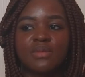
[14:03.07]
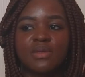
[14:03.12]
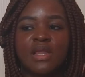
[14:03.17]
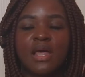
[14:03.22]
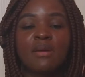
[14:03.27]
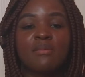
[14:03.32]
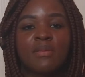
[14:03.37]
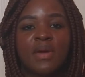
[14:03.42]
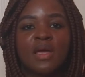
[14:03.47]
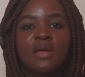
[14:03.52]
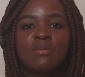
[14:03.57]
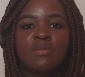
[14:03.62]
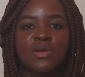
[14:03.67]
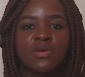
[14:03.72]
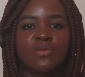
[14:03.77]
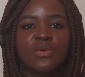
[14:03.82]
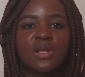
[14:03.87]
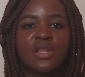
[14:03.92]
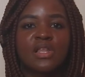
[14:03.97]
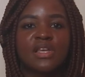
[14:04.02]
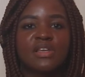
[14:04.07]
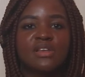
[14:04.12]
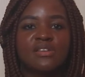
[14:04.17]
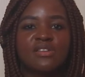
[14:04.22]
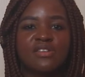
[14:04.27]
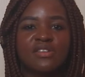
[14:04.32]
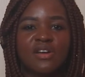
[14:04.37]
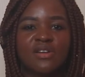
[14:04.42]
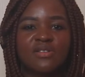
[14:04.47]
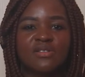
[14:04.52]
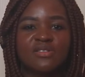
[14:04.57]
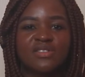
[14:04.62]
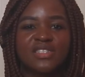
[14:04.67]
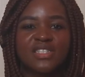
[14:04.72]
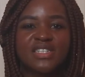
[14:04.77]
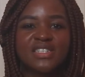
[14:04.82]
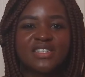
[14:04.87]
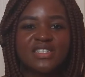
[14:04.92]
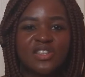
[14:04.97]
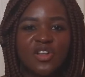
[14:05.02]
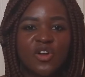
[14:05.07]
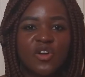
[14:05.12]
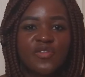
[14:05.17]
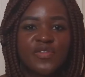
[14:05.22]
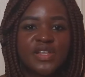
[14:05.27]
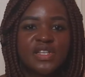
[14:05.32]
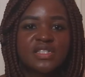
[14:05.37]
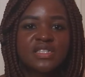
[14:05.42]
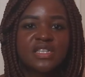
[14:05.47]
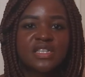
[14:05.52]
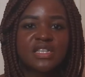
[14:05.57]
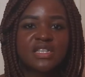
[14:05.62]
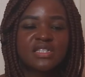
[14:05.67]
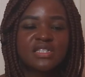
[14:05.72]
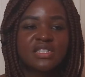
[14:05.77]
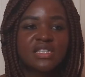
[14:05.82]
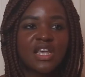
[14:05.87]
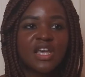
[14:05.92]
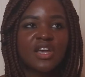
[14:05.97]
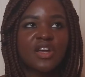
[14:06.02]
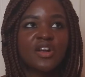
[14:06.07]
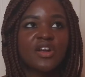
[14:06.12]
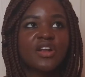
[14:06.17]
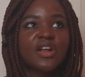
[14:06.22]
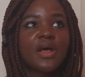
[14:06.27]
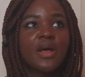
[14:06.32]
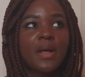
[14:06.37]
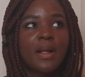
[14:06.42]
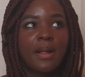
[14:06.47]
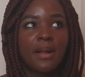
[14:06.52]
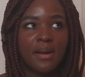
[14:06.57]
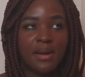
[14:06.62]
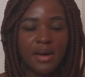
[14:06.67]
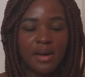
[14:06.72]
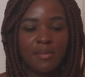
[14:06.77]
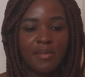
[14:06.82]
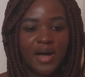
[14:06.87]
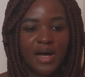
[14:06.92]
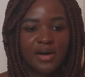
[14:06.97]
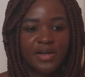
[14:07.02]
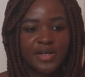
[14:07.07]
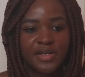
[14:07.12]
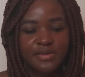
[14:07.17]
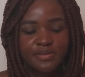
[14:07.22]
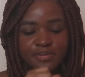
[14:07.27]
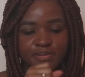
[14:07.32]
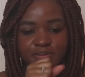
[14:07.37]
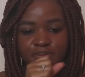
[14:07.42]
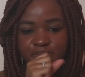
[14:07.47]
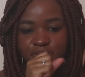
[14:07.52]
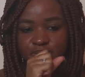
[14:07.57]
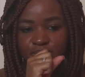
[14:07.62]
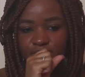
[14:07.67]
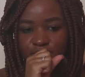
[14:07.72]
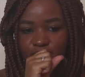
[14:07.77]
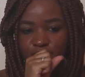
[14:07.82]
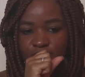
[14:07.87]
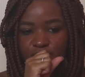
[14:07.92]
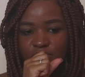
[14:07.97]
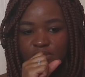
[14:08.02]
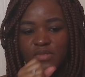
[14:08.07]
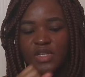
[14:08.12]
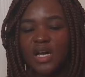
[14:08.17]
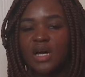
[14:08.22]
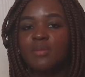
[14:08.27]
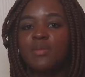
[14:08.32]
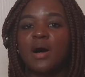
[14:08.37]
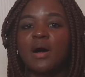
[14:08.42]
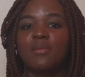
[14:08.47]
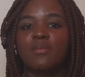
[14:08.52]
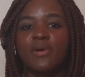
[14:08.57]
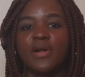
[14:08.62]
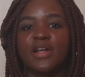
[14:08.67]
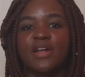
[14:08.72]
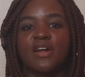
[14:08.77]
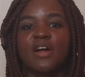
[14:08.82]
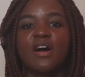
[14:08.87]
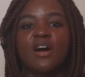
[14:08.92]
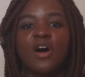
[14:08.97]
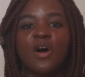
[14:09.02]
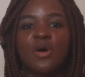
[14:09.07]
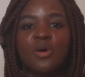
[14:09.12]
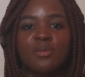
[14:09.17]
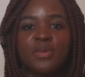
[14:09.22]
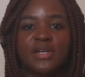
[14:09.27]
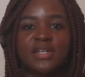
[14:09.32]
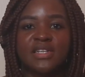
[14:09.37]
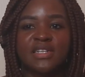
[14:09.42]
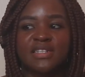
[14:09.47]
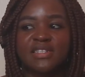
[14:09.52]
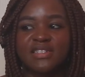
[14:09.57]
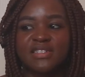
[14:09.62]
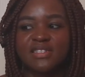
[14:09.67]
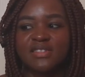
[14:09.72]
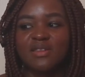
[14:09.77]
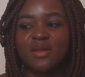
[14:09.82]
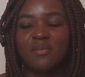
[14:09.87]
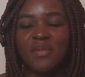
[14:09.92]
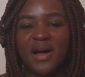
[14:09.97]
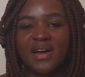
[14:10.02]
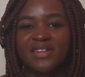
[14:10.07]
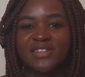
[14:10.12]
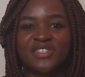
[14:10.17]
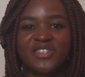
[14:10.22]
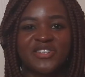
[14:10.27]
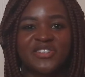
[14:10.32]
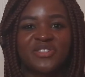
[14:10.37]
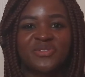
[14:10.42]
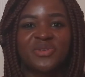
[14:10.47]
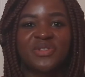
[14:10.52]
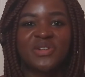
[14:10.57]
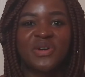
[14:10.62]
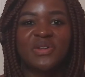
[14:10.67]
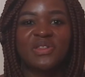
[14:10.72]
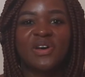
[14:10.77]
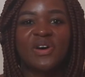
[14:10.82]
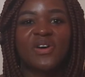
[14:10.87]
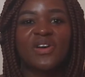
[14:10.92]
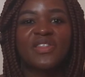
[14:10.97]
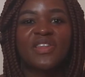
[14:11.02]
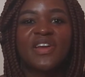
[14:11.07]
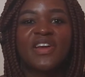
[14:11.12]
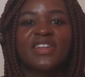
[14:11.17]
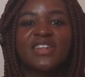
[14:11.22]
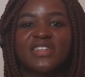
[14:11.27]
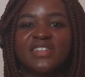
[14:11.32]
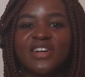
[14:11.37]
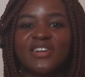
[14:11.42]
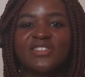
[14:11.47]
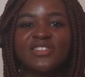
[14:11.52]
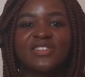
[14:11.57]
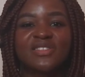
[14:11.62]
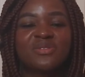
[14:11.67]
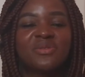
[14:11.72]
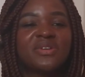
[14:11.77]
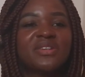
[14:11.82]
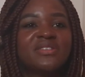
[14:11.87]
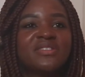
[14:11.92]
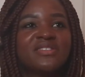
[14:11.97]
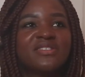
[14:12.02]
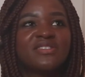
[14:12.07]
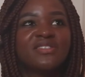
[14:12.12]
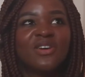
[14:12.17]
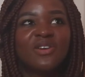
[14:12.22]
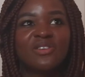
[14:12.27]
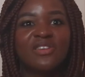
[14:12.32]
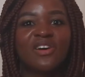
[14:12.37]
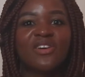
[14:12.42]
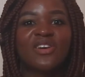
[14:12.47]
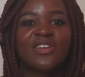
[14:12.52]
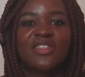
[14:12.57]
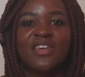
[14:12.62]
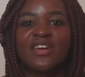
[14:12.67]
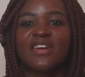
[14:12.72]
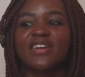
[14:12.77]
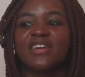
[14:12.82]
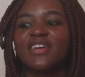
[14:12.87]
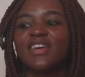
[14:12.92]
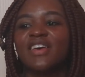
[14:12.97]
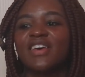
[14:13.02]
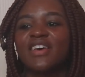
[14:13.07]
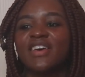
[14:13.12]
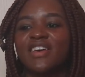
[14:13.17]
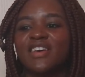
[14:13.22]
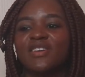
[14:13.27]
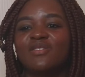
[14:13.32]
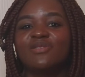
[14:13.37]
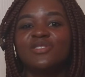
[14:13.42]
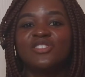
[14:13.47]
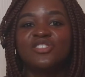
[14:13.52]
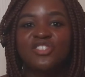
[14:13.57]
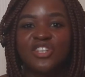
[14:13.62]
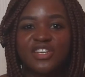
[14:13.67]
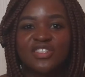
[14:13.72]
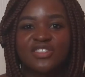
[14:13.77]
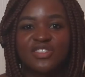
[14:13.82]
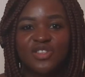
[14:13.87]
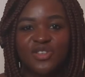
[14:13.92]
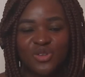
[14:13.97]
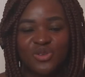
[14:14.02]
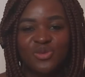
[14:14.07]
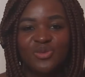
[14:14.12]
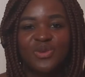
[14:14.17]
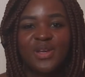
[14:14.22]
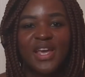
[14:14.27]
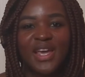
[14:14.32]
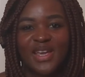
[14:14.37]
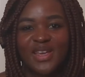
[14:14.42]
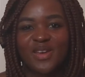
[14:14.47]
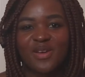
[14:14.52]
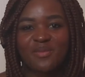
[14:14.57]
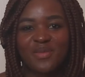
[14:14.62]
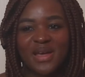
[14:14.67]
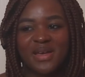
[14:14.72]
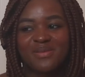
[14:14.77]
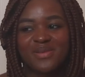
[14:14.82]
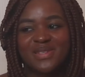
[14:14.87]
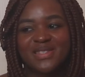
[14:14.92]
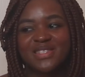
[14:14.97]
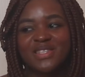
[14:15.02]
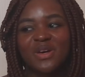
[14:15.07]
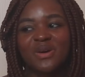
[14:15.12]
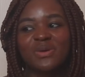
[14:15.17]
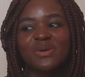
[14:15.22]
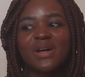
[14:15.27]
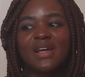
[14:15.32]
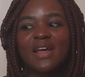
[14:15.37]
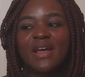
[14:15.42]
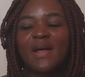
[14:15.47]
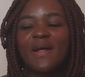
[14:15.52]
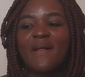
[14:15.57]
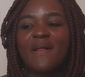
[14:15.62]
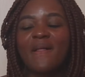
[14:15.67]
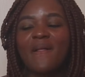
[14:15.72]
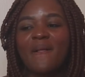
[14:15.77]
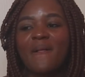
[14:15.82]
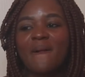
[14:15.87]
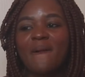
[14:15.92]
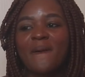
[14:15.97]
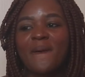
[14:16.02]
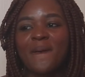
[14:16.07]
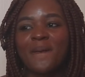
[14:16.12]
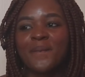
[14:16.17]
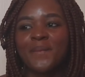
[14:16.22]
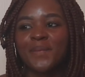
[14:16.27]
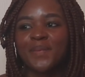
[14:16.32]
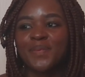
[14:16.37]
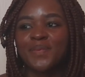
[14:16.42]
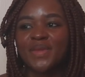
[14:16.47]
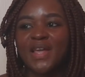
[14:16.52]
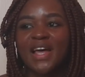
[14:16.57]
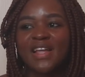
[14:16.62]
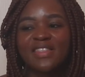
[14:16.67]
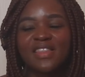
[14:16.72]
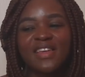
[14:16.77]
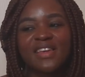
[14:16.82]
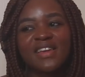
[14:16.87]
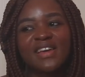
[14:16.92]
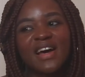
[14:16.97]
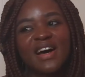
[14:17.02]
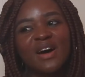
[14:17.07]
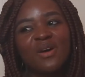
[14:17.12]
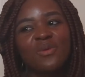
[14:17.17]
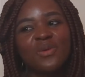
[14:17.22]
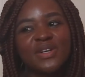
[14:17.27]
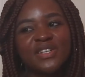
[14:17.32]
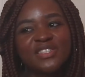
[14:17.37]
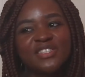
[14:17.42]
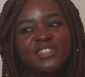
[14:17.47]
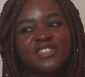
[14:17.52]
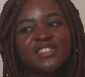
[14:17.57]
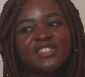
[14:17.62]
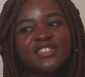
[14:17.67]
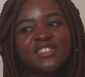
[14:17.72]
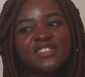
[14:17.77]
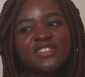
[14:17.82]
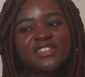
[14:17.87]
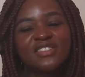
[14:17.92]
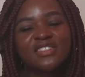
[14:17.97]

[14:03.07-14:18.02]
made me really, just nervous and scared about it, about bringing her home, because the monitors were no longer there, the nurses were no longer there. It was just you and your baby. So I think I wish